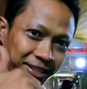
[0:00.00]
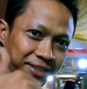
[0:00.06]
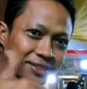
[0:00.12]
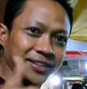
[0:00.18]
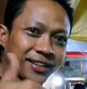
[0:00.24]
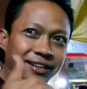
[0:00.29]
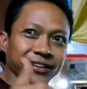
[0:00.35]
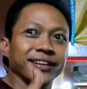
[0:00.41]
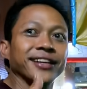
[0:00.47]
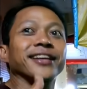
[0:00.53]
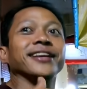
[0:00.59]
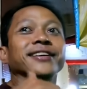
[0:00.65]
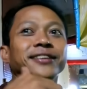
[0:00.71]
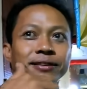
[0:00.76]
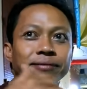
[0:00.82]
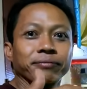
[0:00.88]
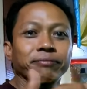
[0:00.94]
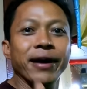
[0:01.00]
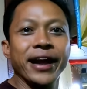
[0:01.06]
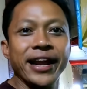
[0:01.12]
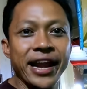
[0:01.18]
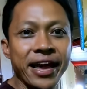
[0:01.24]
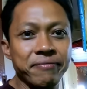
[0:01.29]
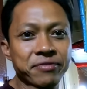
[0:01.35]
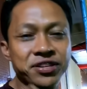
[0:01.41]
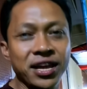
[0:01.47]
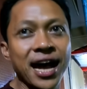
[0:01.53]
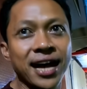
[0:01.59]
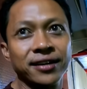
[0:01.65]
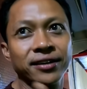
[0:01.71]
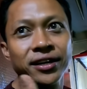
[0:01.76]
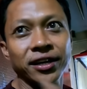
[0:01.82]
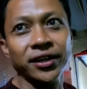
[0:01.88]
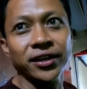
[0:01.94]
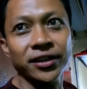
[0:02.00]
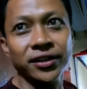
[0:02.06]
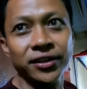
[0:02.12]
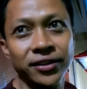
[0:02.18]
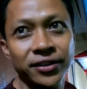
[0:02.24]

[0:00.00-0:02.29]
What is your name? My name is Angi.